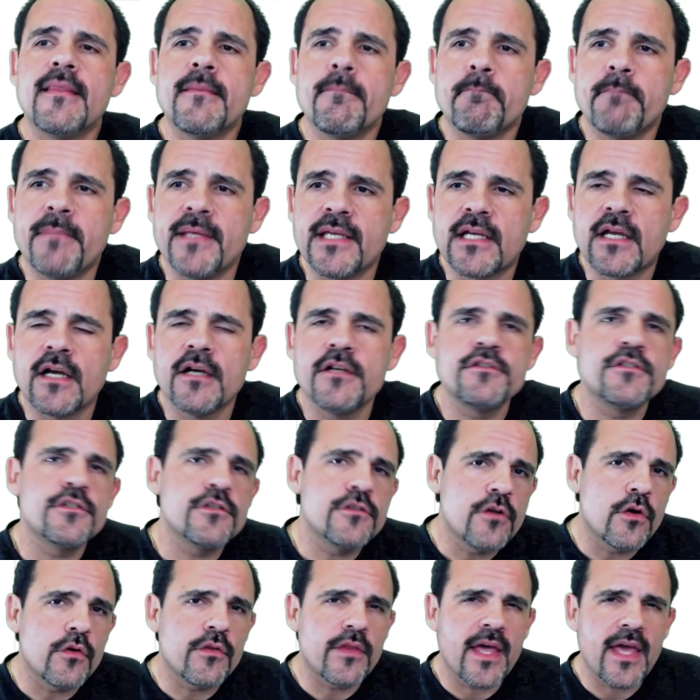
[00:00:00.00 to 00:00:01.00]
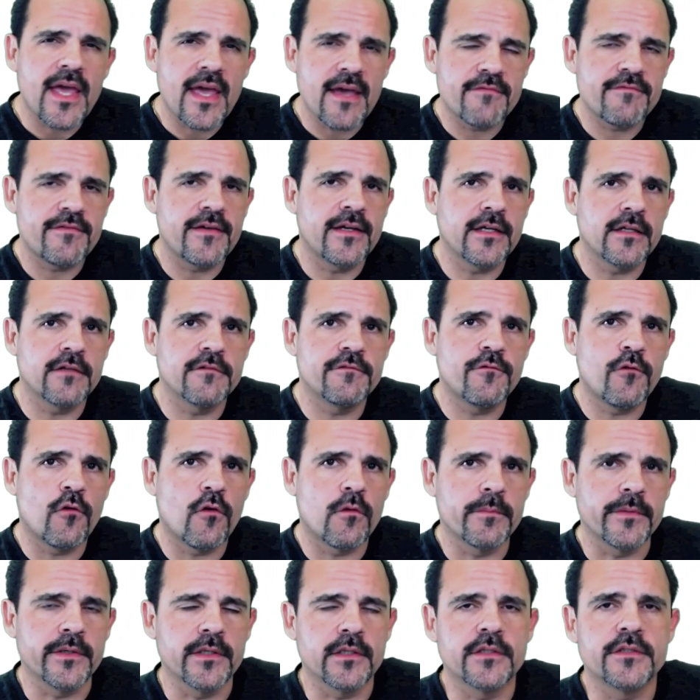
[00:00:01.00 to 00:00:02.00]
because you know the half angle
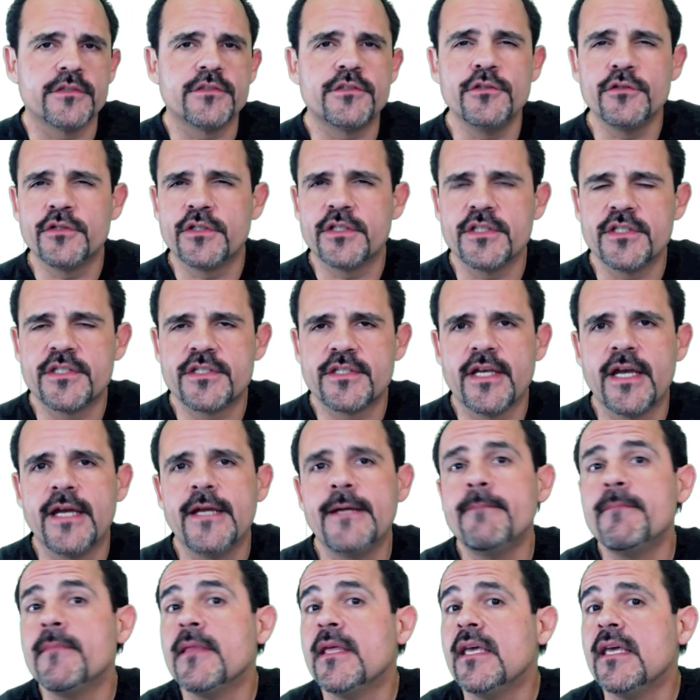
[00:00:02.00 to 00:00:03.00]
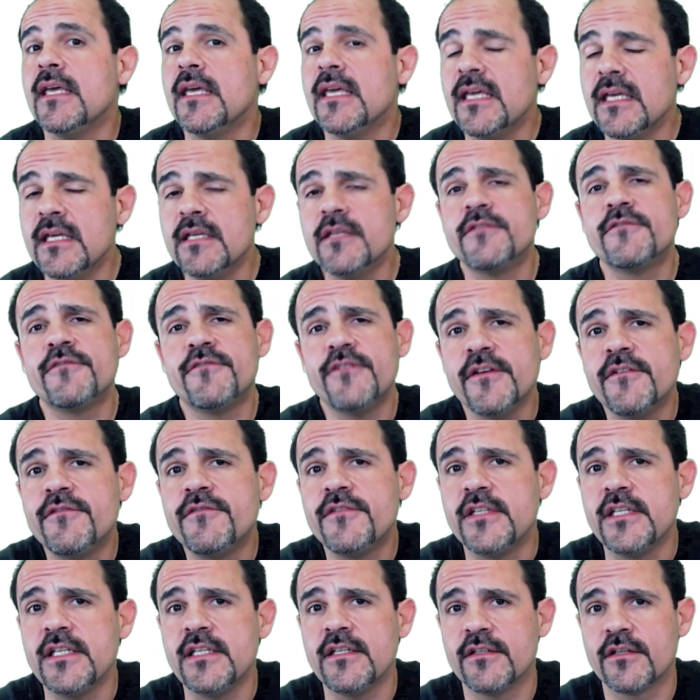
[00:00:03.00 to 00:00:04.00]
formulas, you can say, is
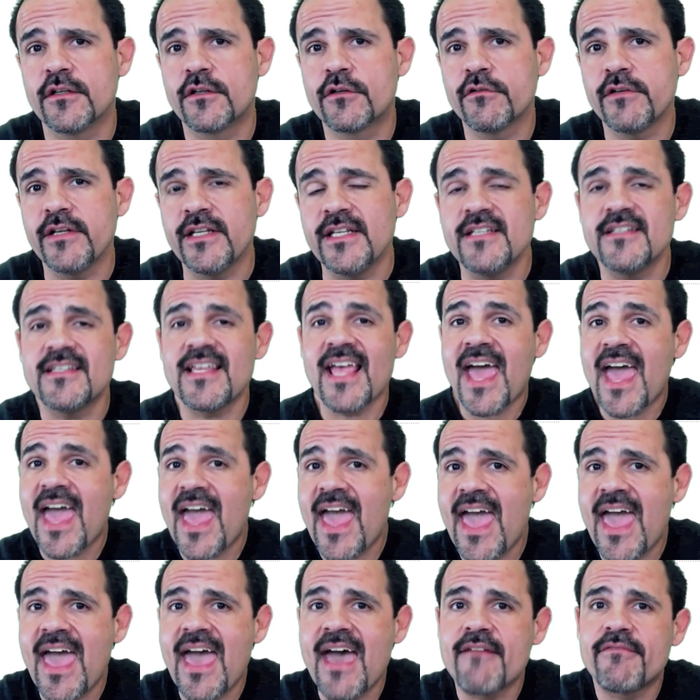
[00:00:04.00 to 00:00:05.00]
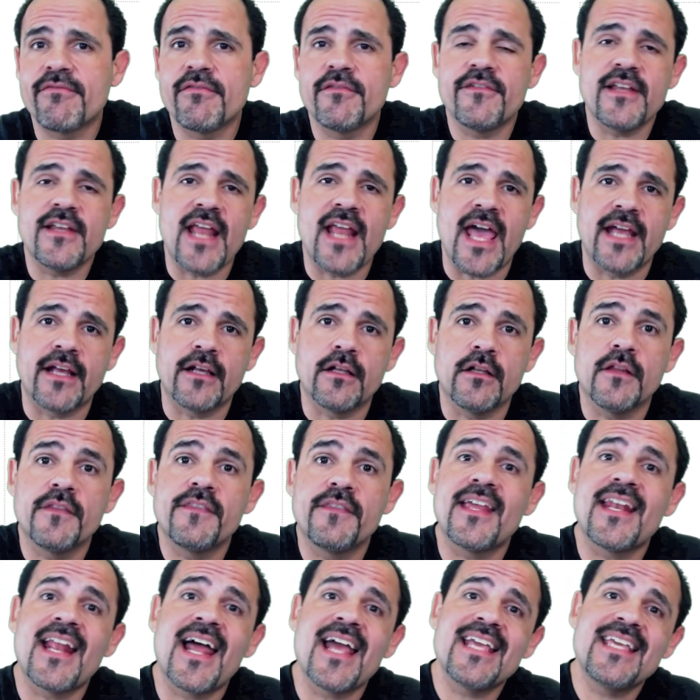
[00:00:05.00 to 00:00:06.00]
15 degrees half of an angle
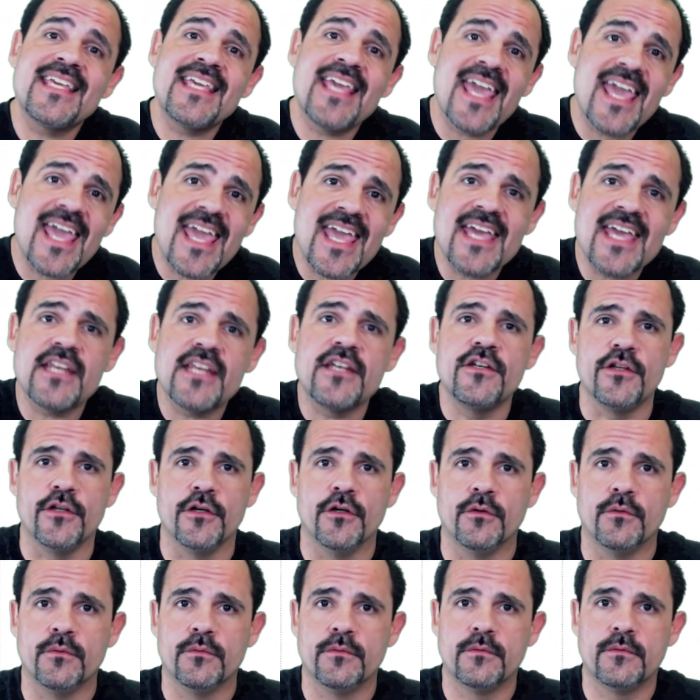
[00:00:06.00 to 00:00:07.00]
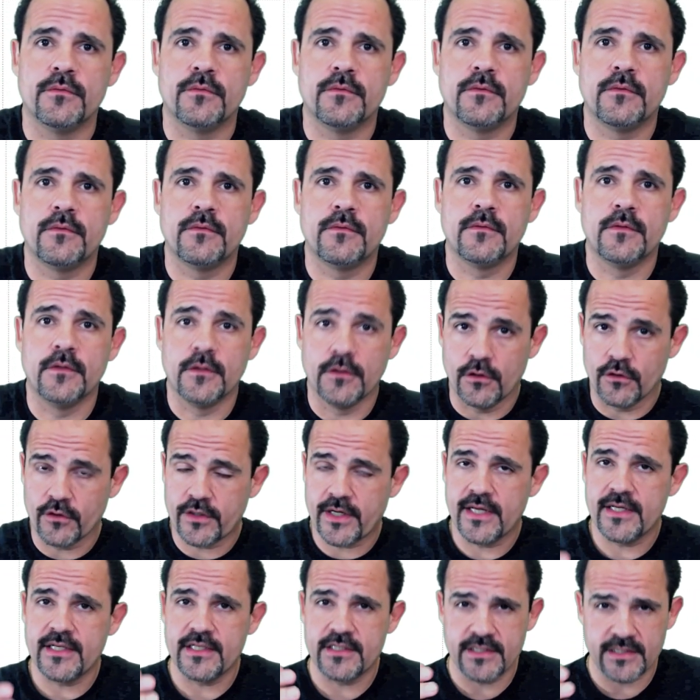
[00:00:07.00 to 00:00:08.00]
that I can do?
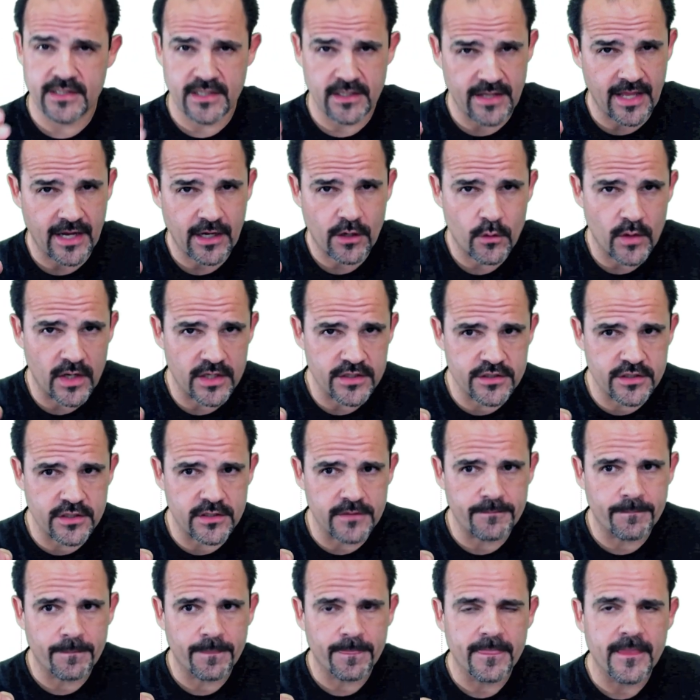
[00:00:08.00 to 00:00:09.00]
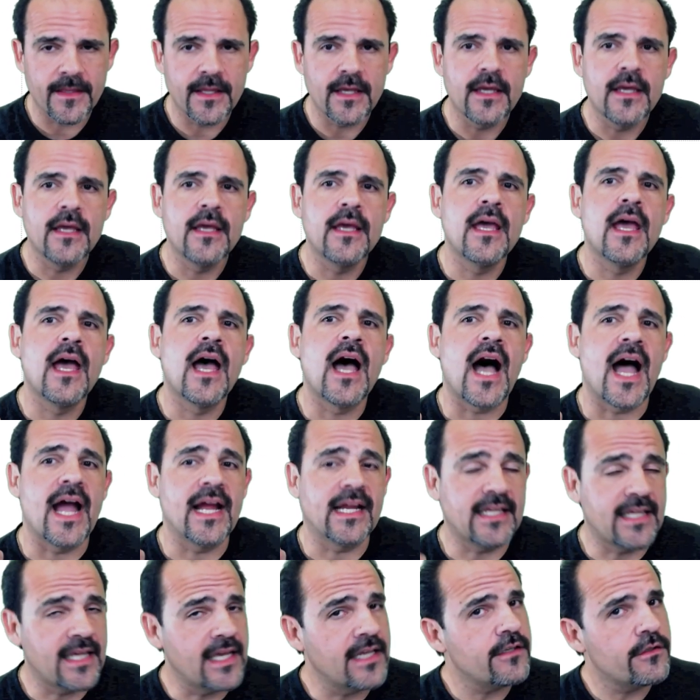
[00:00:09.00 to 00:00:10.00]
Okay, did you hear that question? I
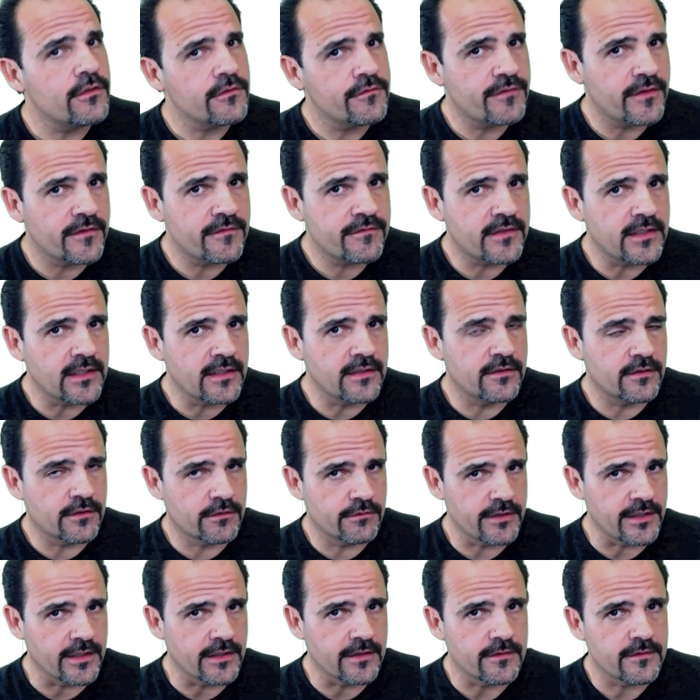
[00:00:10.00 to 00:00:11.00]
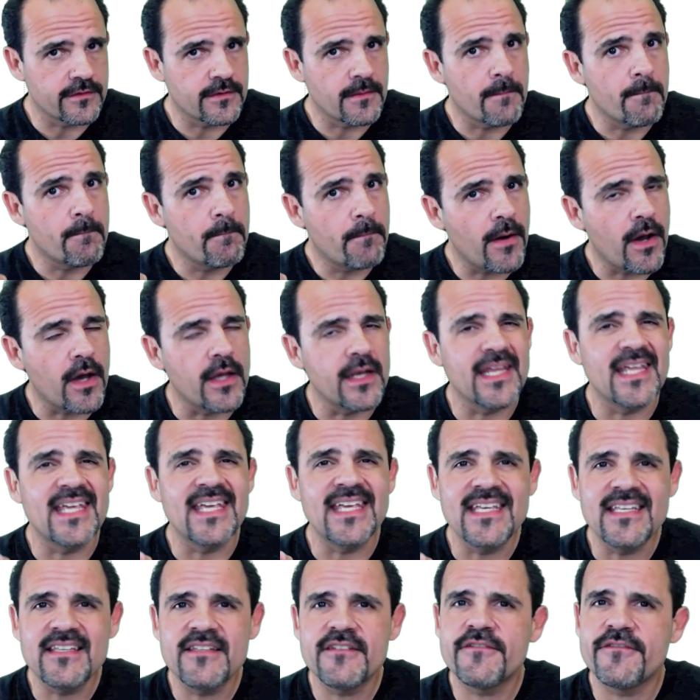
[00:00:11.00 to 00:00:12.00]
can't do 15 degrees, but
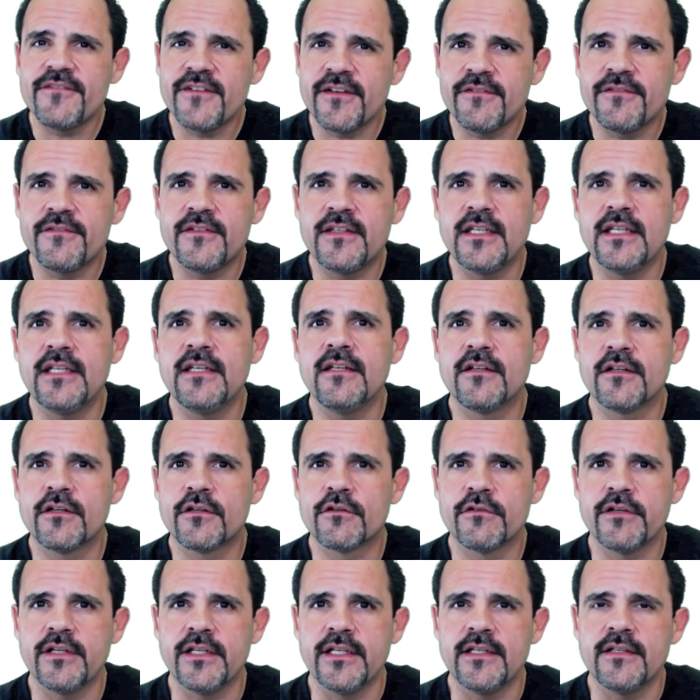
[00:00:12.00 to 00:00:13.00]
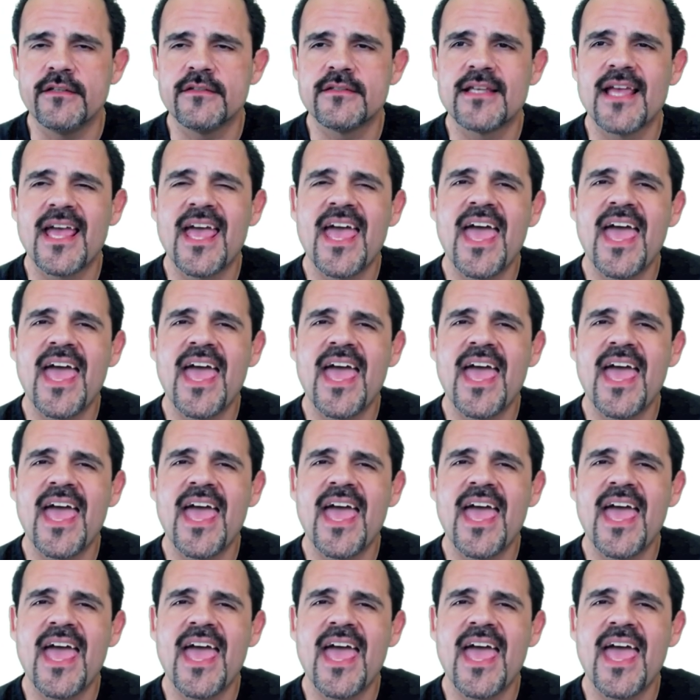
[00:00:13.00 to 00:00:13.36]
is 15 degrees